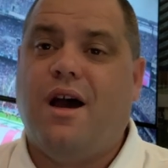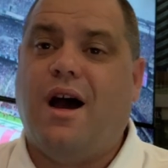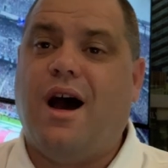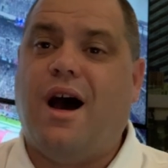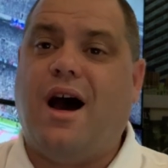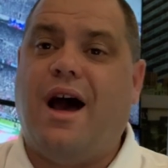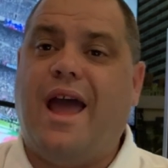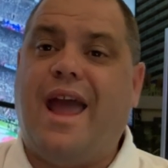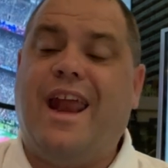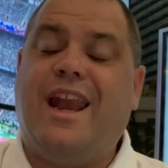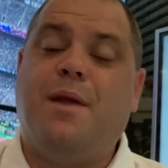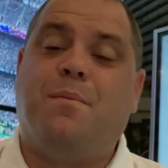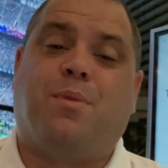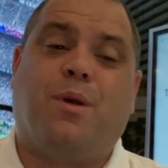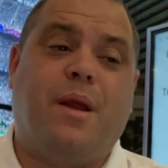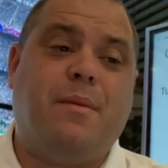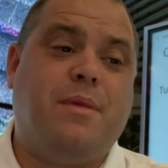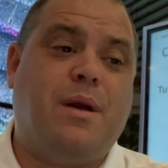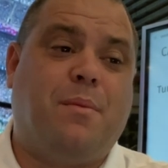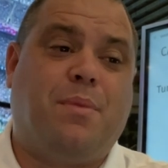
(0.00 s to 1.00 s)
any
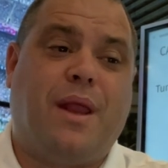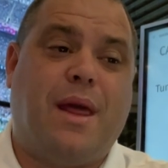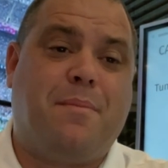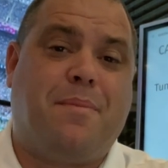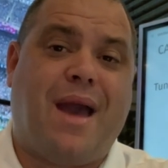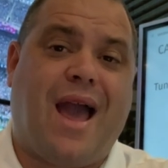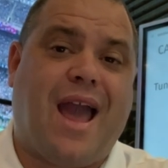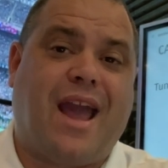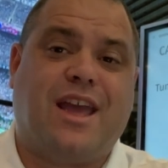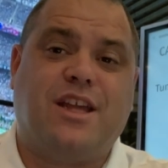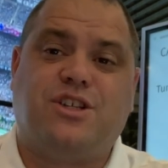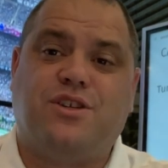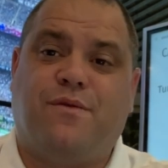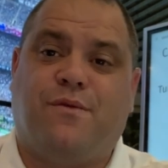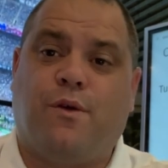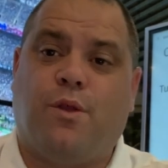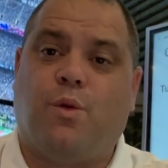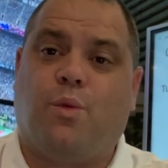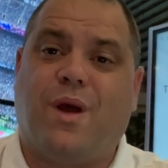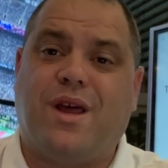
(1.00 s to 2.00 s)
premium play package
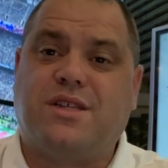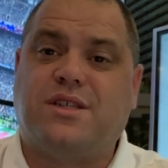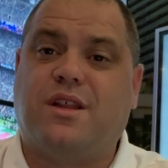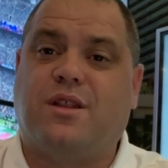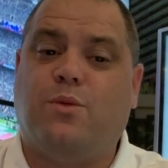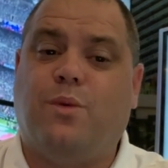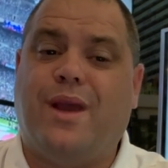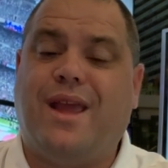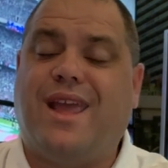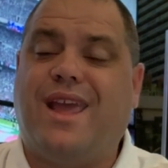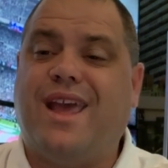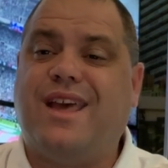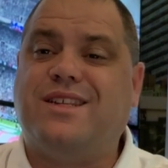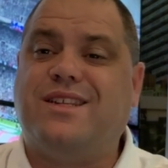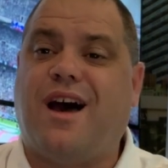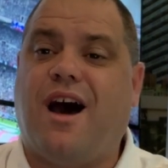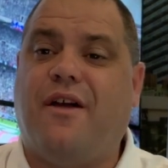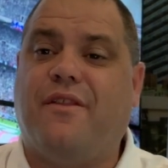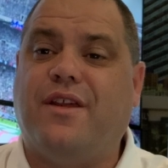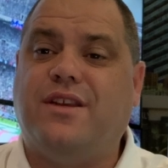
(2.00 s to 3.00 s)
for the rest of the week is
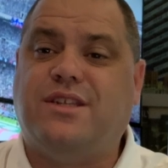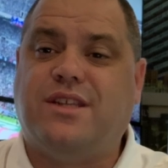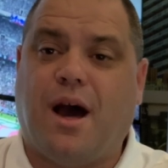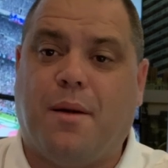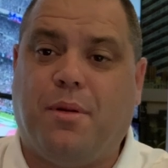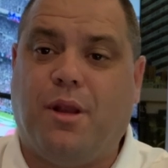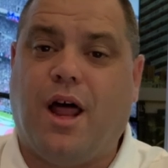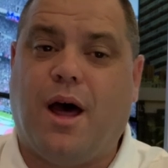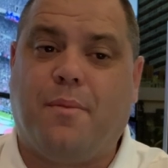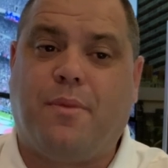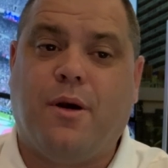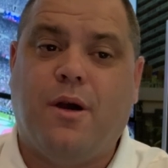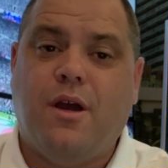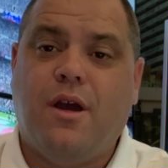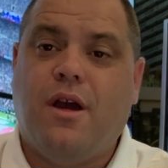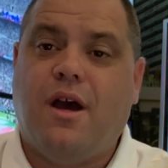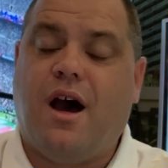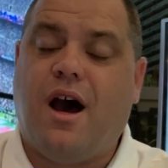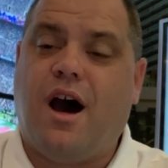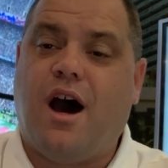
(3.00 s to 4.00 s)
on the double
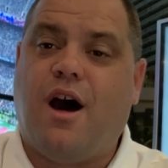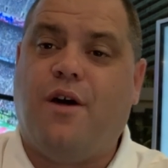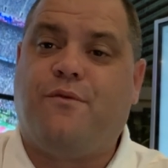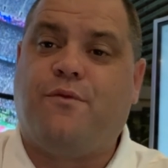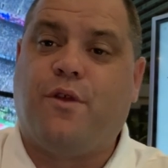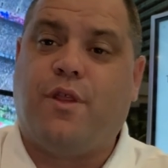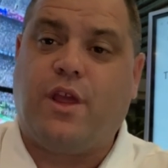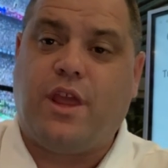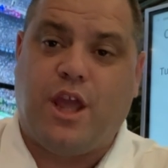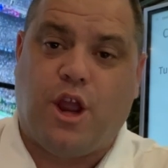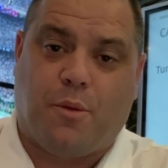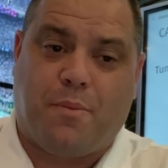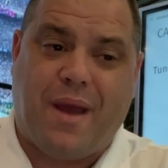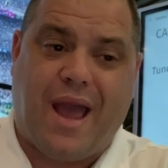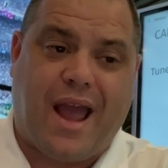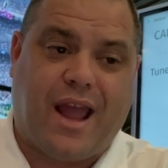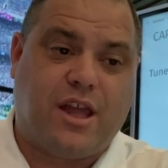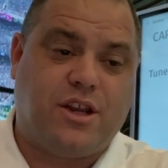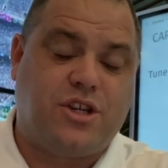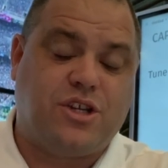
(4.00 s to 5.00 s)
up for the year
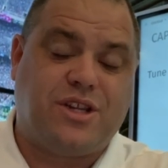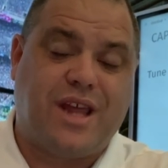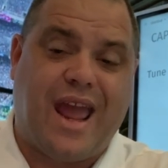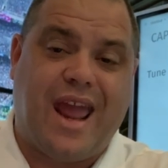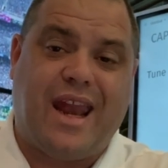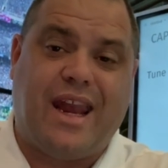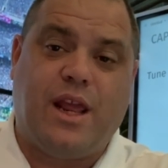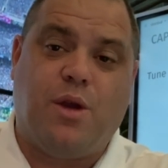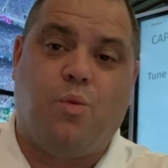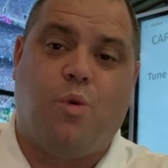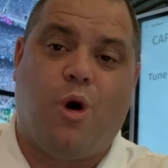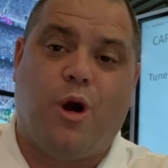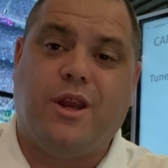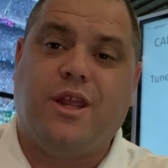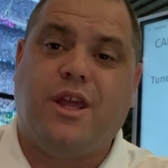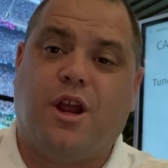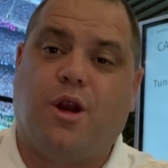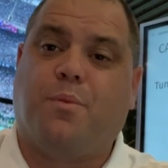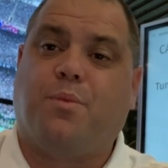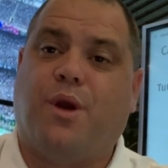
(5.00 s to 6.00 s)
packages. Any 1
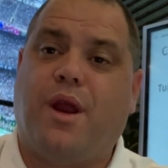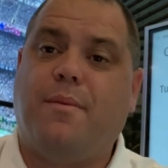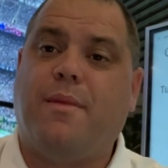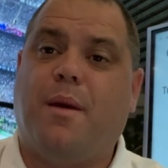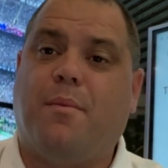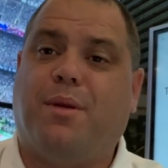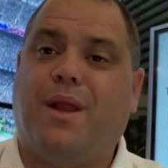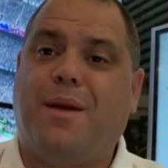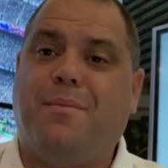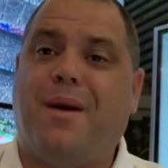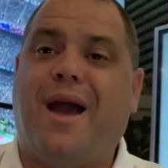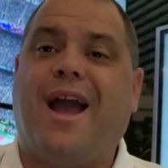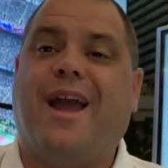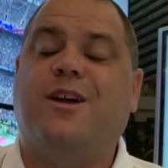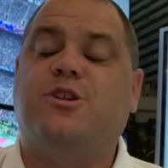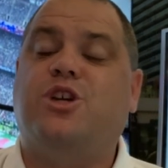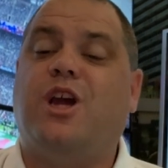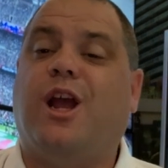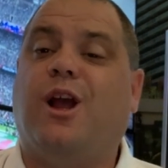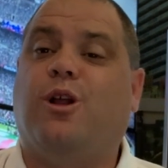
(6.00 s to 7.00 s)
year premium play
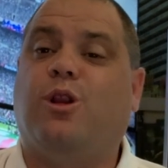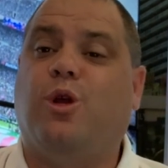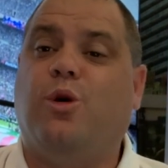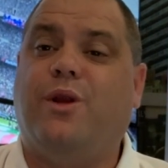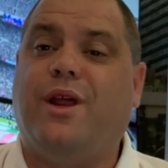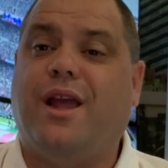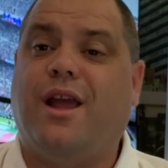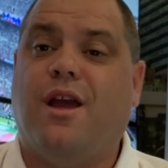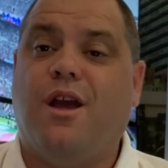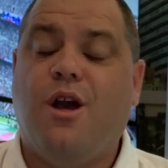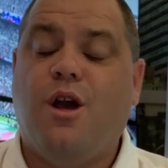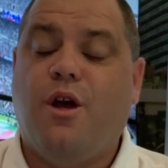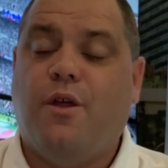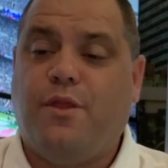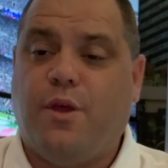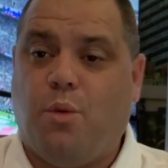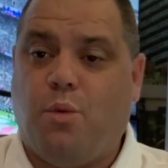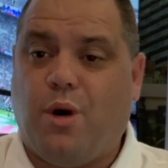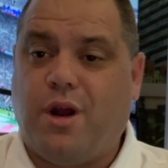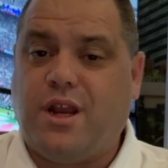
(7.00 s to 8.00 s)
package, including
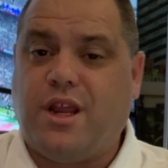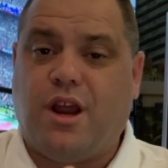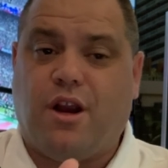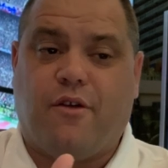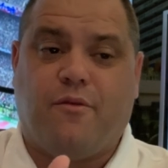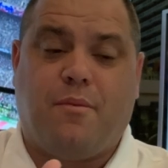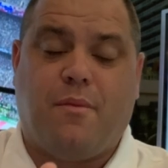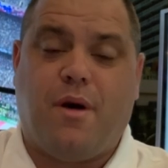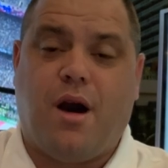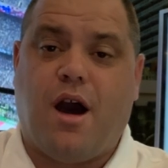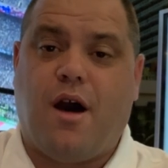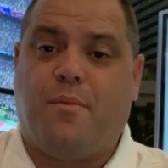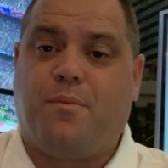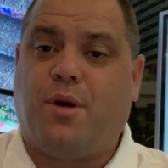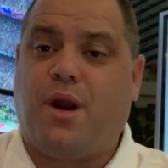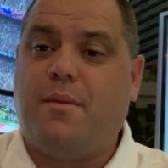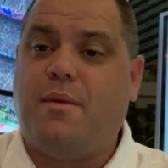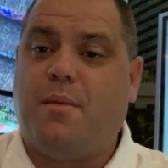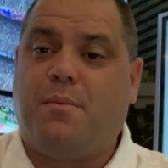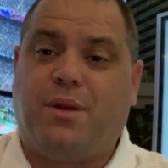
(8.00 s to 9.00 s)
the 1 year of
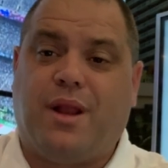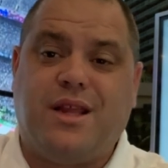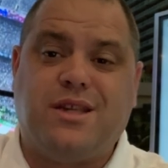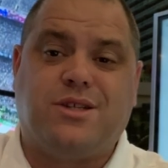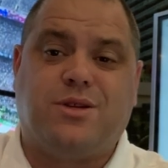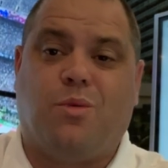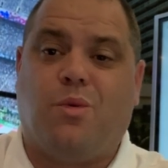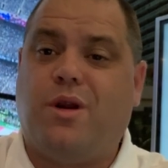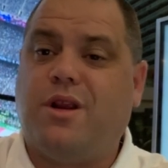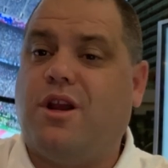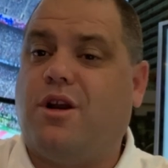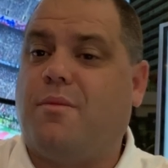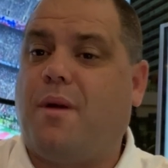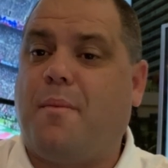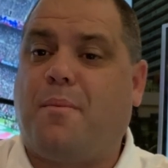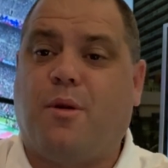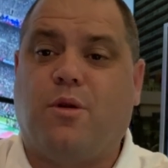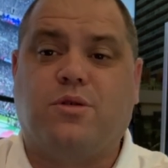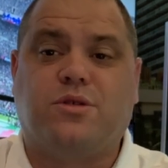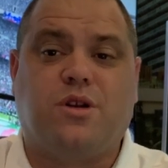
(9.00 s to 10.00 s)
premium plays, the 1 year of my
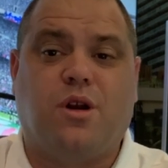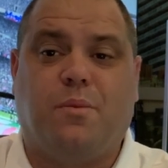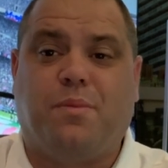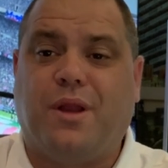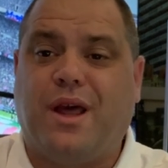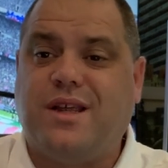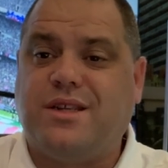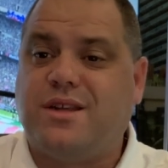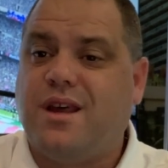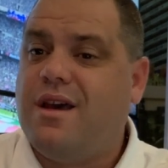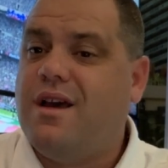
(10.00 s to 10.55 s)
personal plays,